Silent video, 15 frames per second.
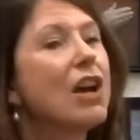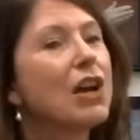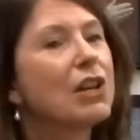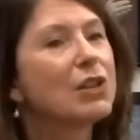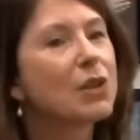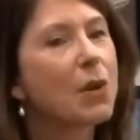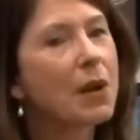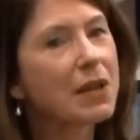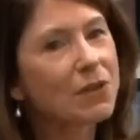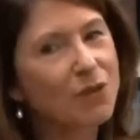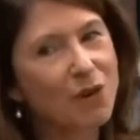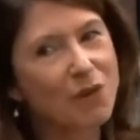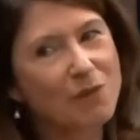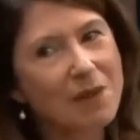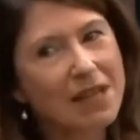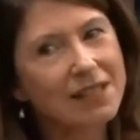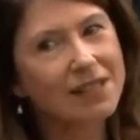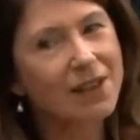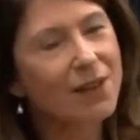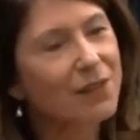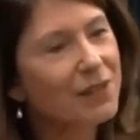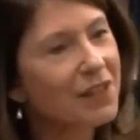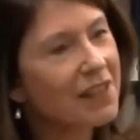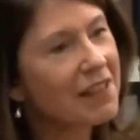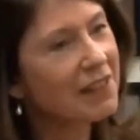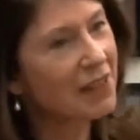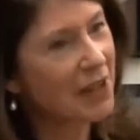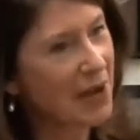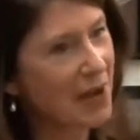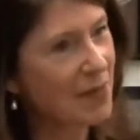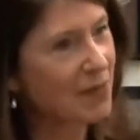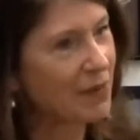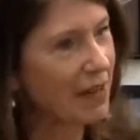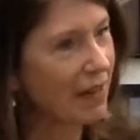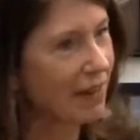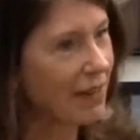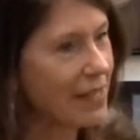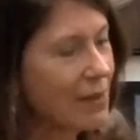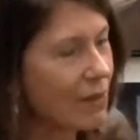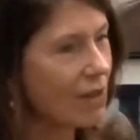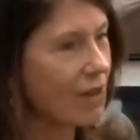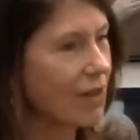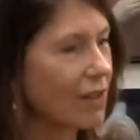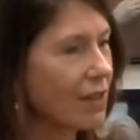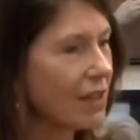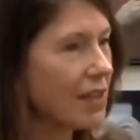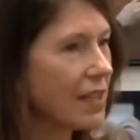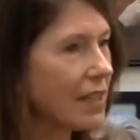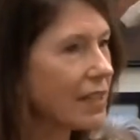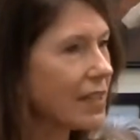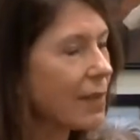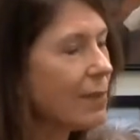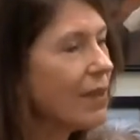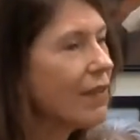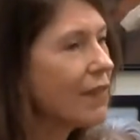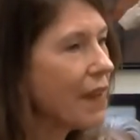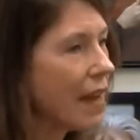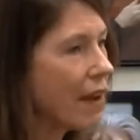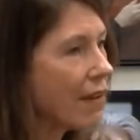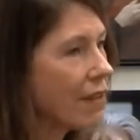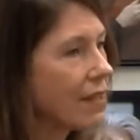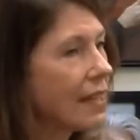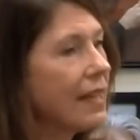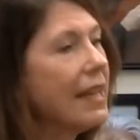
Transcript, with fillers: So I drove myself to the library where all good things can be found.